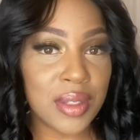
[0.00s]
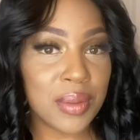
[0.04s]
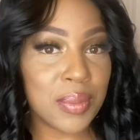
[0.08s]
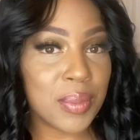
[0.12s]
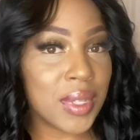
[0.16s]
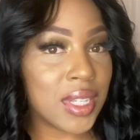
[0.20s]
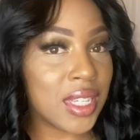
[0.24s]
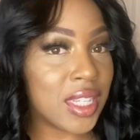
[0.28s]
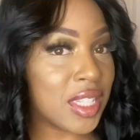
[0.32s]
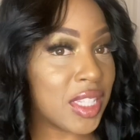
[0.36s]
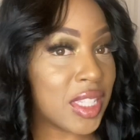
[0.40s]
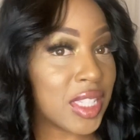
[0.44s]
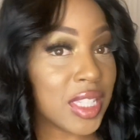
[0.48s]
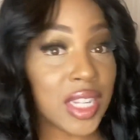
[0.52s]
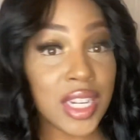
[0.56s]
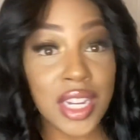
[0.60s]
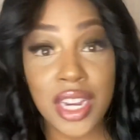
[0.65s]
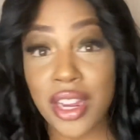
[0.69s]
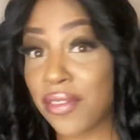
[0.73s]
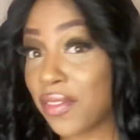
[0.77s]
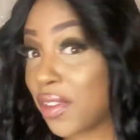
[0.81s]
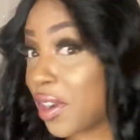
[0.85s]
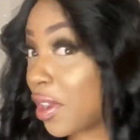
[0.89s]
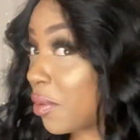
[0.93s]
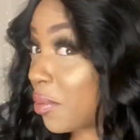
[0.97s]
because you
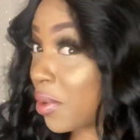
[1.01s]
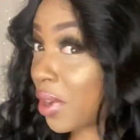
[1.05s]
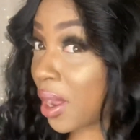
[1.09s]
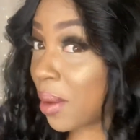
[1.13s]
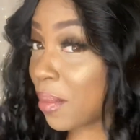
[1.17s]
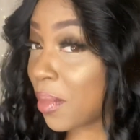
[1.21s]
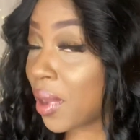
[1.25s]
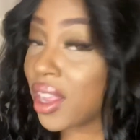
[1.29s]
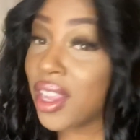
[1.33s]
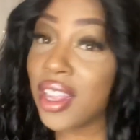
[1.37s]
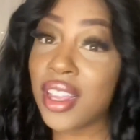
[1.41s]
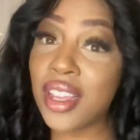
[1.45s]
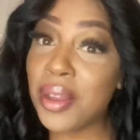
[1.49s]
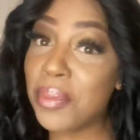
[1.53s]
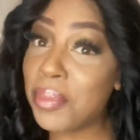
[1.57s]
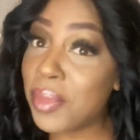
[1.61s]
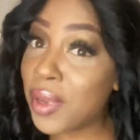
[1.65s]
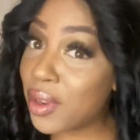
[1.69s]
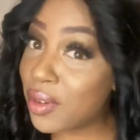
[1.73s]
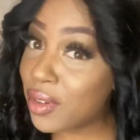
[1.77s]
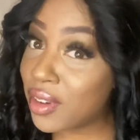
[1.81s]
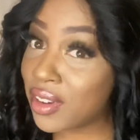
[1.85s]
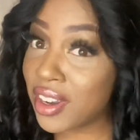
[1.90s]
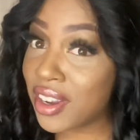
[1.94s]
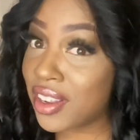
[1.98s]
never know when I might
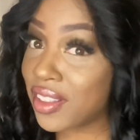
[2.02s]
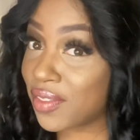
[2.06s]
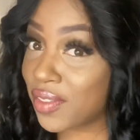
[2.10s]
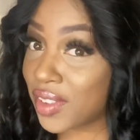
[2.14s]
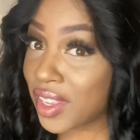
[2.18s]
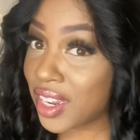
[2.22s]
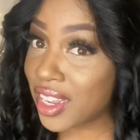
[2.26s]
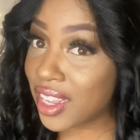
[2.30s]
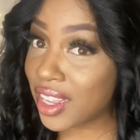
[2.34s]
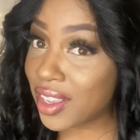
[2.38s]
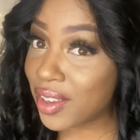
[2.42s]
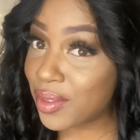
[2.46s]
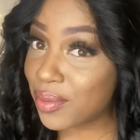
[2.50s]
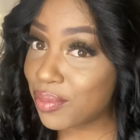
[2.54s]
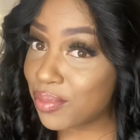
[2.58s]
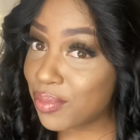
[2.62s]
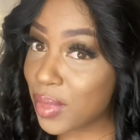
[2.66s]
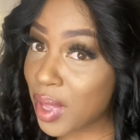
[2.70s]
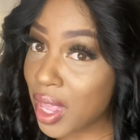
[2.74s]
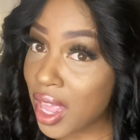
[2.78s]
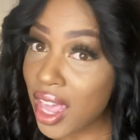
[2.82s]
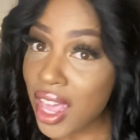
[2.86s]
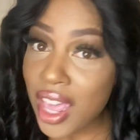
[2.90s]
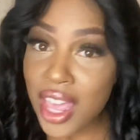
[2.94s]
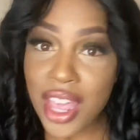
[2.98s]
upload another video.
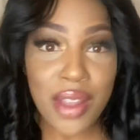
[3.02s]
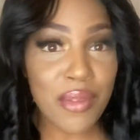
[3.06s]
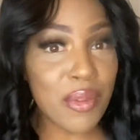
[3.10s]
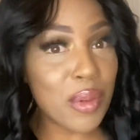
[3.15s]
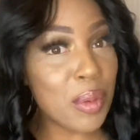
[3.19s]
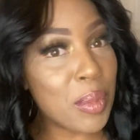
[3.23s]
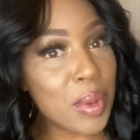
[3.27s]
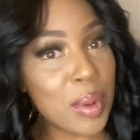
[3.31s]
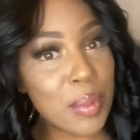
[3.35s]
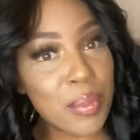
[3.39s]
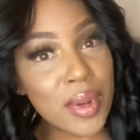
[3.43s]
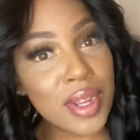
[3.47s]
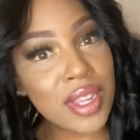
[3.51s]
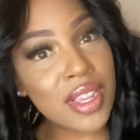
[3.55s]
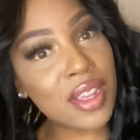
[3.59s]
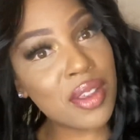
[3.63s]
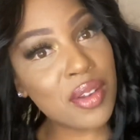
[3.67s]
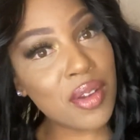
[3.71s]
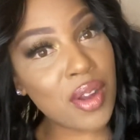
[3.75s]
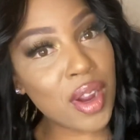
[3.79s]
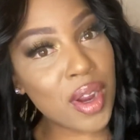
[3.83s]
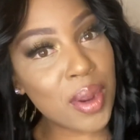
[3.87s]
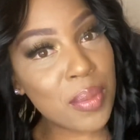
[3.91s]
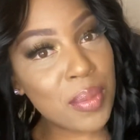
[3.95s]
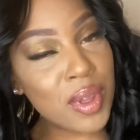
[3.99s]
And remember,
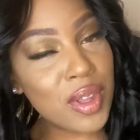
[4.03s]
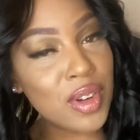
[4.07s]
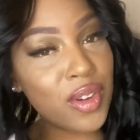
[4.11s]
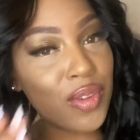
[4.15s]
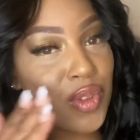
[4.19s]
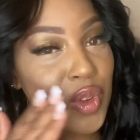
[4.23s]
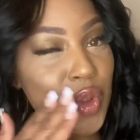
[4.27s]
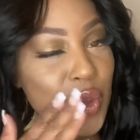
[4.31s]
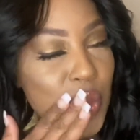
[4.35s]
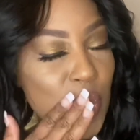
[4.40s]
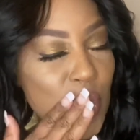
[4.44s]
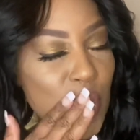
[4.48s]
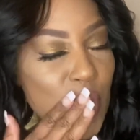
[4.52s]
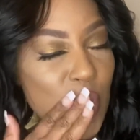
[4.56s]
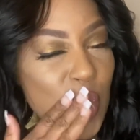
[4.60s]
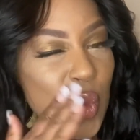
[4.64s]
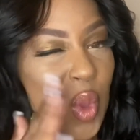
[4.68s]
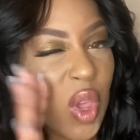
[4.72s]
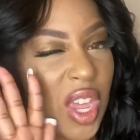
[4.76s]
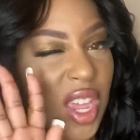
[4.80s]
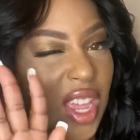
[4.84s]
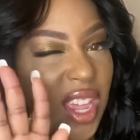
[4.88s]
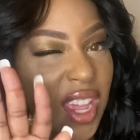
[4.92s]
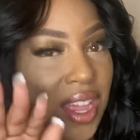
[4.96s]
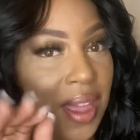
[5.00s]
you are beautiful.
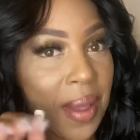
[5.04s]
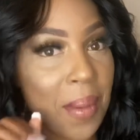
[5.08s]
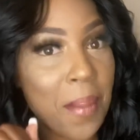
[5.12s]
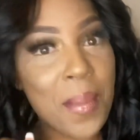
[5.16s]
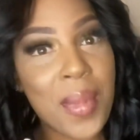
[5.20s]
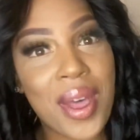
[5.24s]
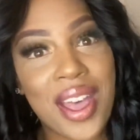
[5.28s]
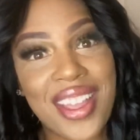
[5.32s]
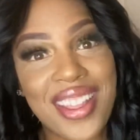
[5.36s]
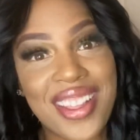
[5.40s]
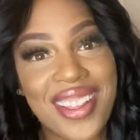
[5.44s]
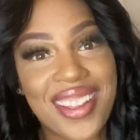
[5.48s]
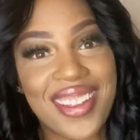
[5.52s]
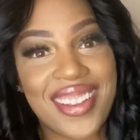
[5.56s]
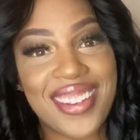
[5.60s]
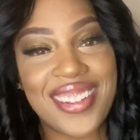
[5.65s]
Bye, y'all.